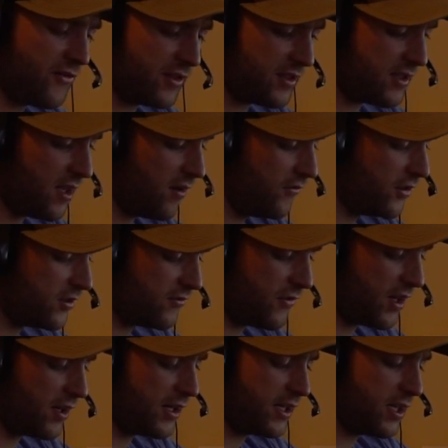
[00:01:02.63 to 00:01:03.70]
itself is
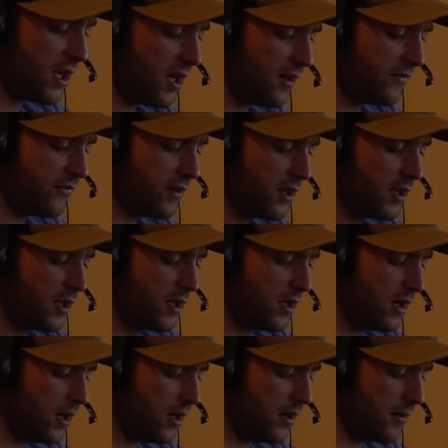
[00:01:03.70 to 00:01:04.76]
very tough.
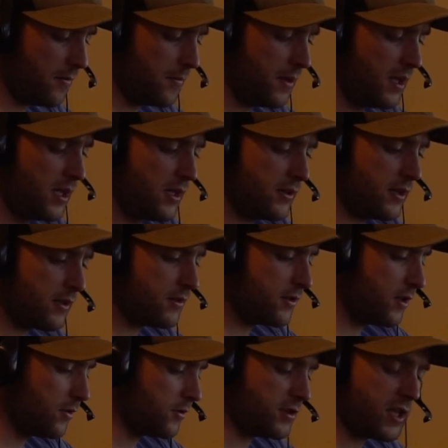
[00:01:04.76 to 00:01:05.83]
There's
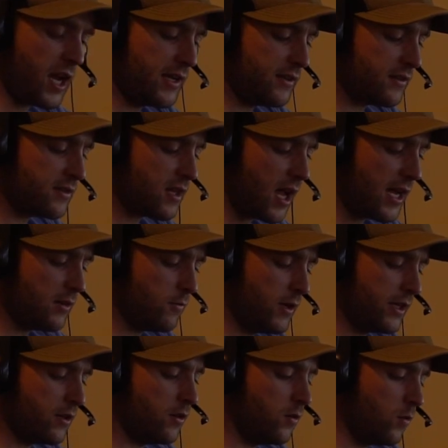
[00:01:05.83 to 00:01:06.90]
no side-to-side
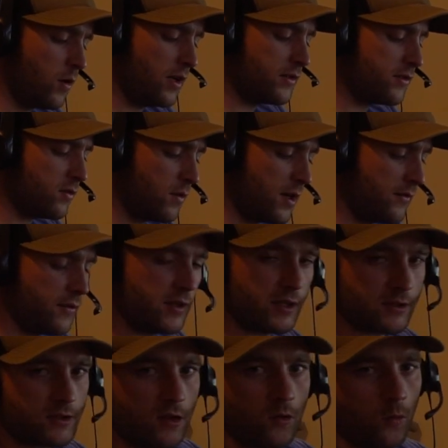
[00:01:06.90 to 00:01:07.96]
wiggle whatsoever.
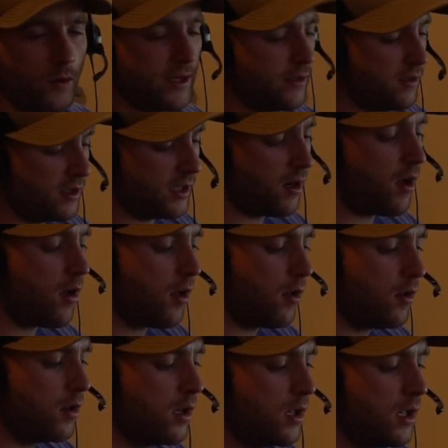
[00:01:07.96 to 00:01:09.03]
There's no wiggle at
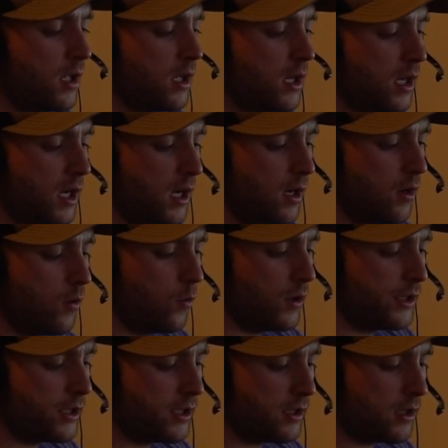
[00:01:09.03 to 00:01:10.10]
all
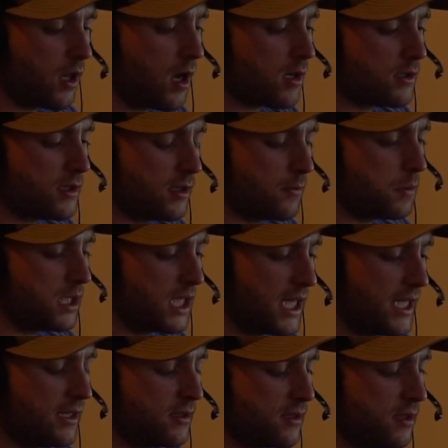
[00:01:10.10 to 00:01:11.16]
when it locks in
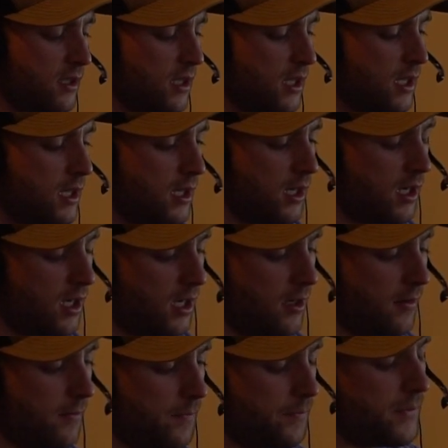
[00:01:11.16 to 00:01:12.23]
place.
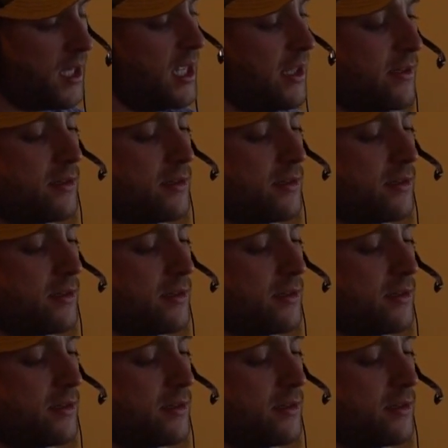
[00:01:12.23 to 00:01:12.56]
It